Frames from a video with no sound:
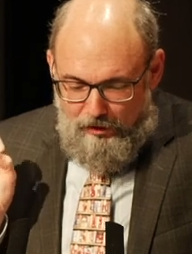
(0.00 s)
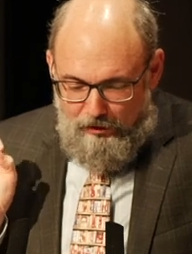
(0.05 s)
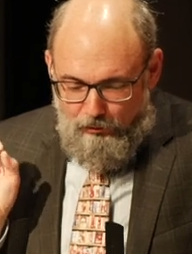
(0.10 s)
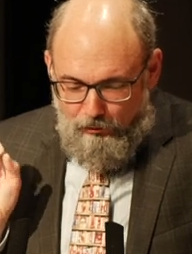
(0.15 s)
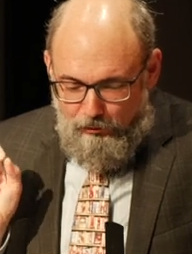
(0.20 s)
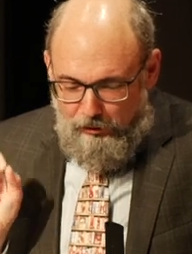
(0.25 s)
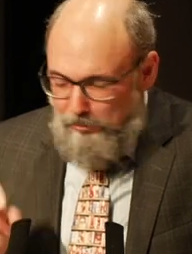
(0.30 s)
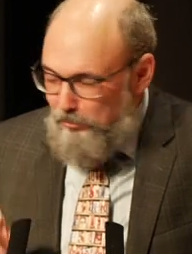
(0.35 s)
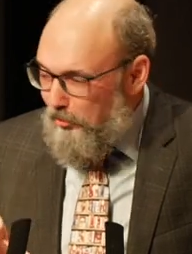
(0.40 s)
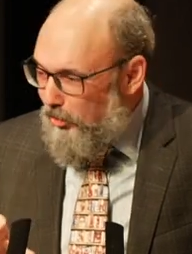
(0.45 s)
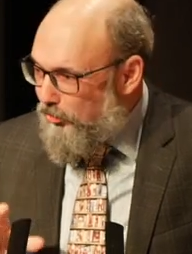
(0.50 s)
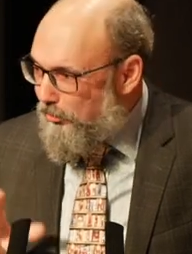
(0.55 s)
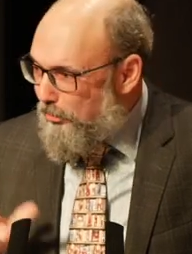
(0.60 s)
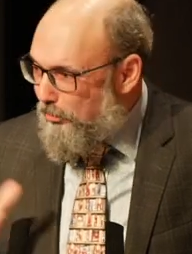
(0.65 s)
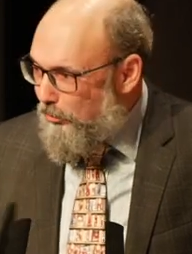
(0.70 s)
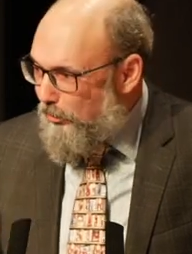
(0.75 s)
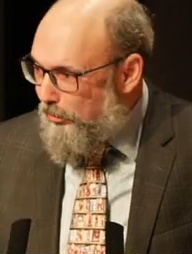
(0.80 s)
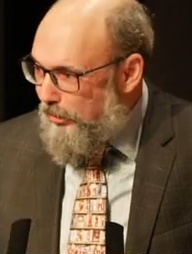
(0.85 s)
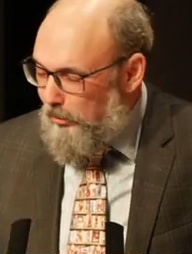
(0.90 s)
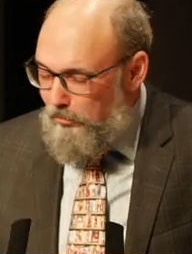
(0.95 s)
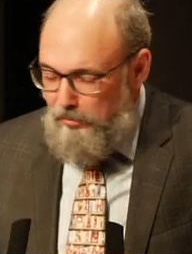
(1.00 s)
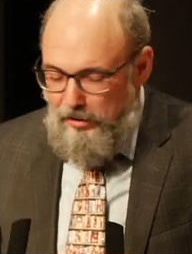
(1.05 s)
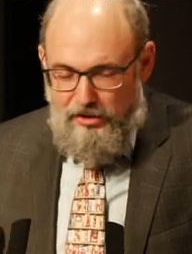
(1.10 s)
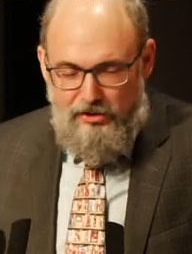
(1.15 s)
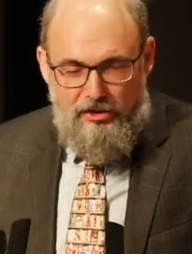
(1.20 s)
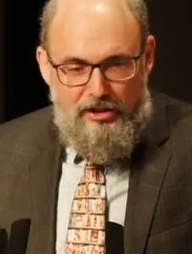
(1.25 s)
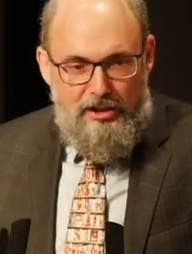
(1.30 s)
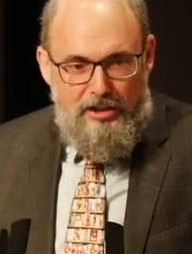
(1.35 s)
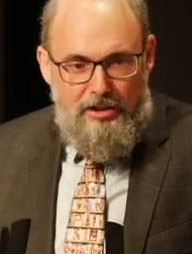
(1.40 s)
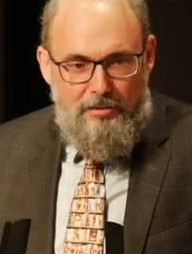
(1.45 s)
is only possible with a
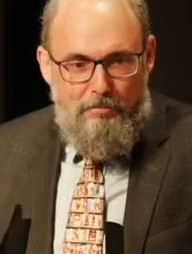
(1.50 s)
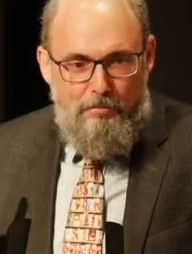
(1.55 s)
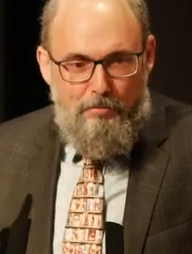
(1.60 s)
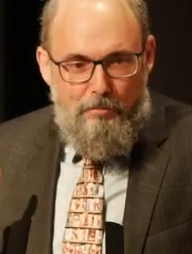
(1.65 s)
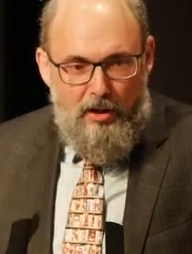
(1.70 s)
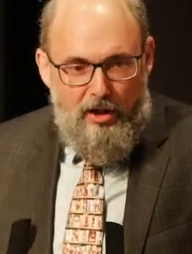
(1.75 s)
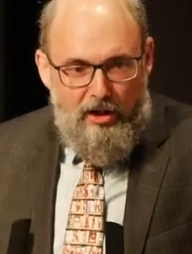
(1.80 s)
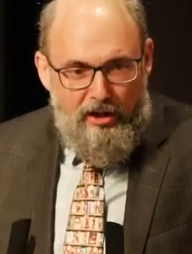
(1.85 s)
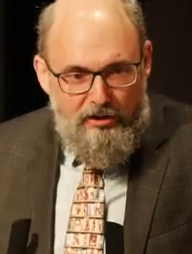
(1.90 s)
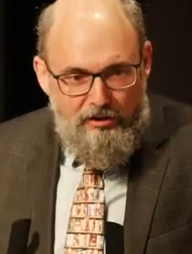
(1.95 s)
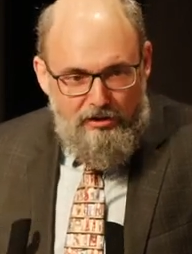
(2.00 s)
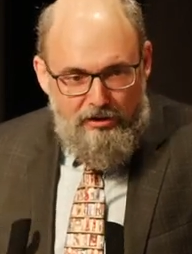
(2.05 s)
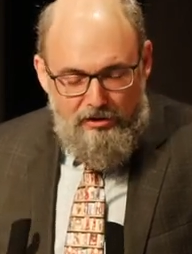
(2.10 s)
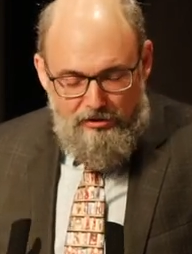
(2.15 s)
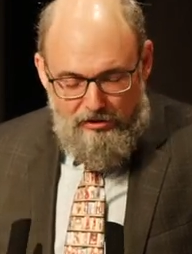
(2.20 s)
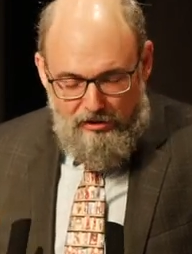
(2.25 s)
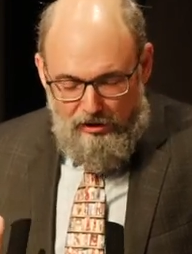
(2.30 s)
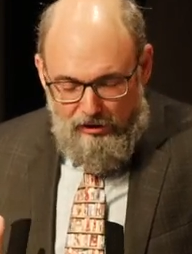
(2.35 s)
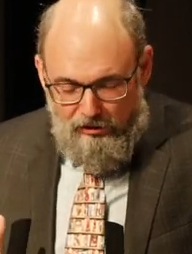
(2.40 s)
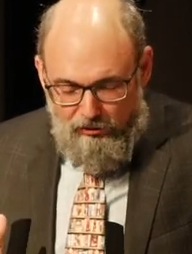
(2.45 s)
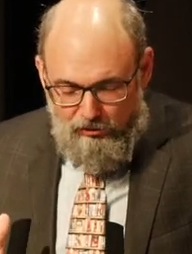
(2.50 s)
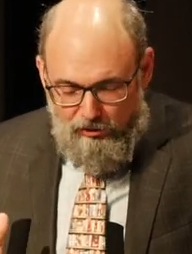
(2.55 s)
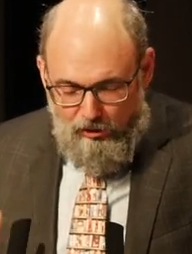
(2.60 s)
great team behind it.